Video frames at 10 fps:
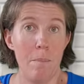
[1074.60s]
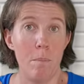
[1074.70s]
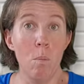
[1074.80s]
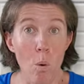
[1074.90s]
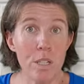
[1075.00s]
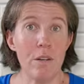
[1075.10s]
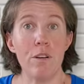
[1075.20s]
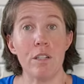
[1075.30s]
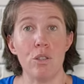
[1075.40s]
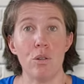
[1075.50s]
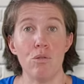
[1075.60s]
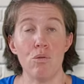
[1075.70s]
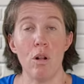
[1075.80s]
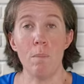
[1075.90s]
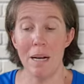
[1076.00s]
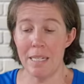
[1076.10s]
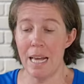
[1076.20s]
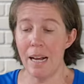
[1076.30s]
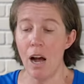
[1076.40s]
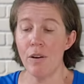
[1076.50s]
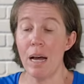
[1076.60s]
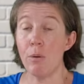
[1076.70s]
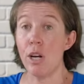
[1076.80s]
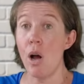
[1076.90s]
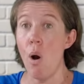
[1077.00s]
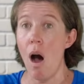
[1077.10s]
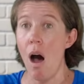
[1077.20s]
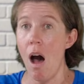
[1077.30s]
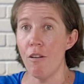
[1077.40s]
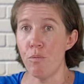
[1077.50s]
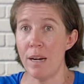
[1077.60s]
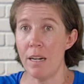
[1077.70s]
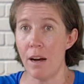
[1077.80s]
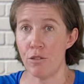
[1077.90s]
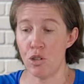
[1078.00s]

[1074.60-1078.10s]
more difficult to control by saying, okay, I'm going to go halfway down,